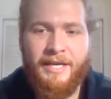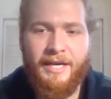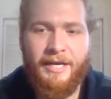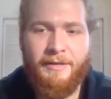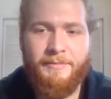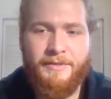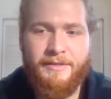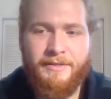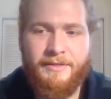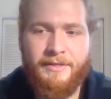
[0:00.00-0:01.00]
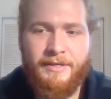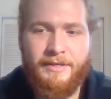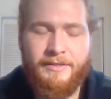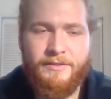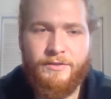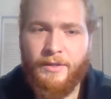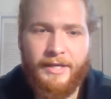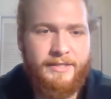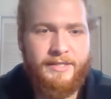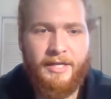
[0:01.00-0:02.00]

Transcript: Um, so, like I said,